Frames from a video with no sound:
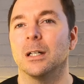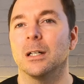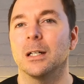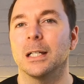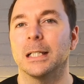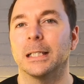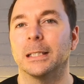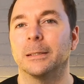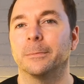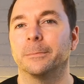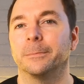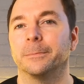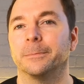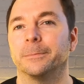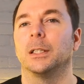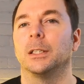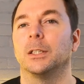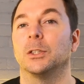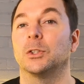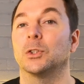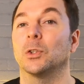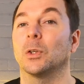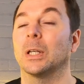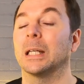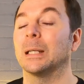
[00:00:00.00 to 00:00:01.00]
higher.
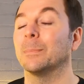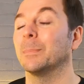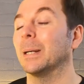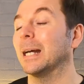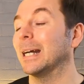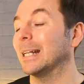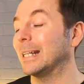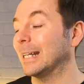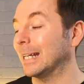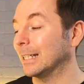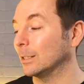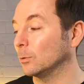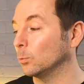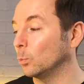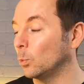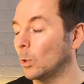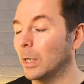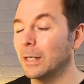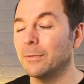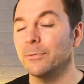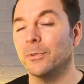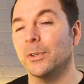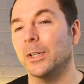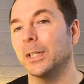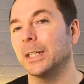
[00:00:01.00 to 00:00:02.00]
The Sonic Pad has
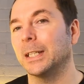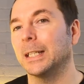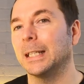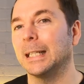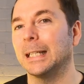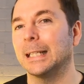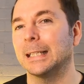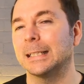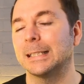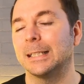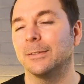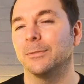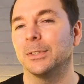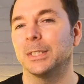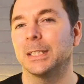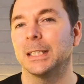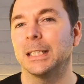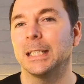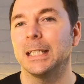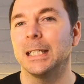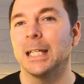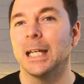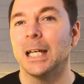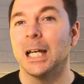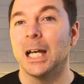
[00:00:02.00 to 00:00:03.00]
Wi-Fi
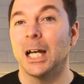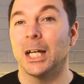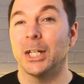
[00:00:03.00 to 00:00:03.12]
connectivity,